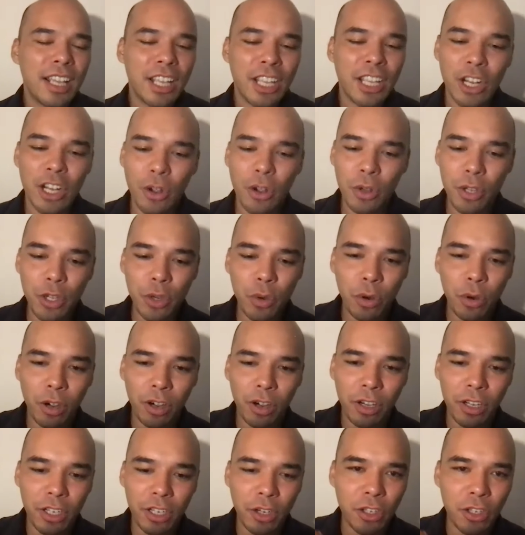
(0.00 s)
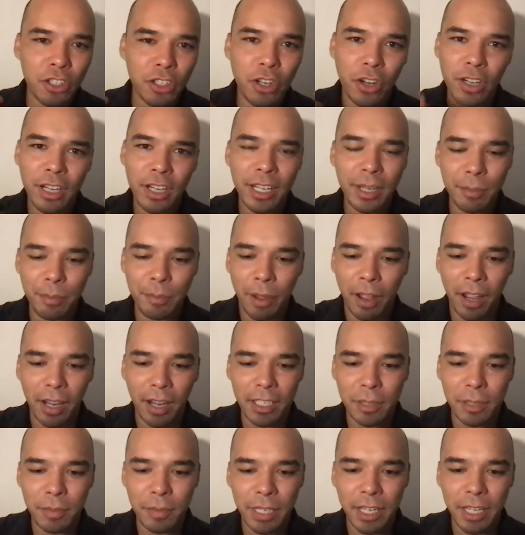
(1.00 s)
your journey in
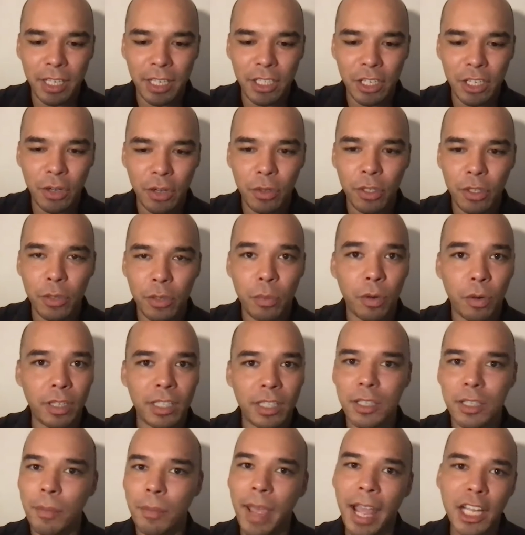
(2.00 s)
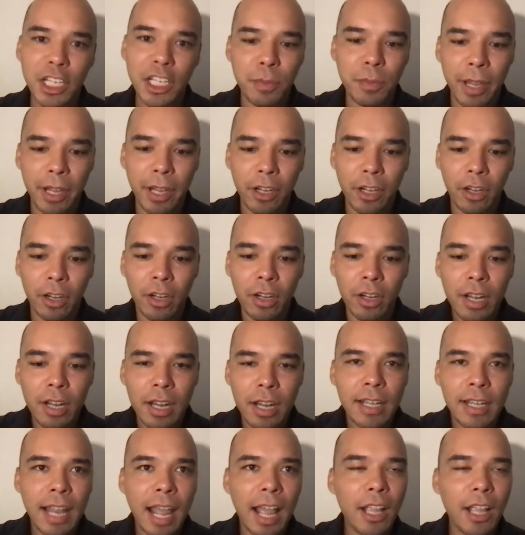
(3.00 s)
boxing, because you worked as a matchmaker.
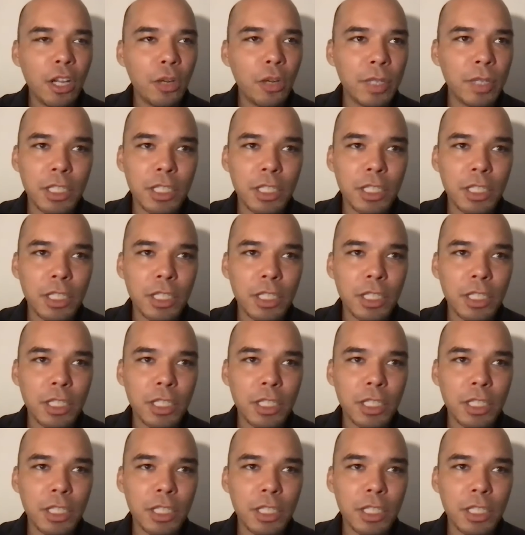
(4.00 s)
Now you're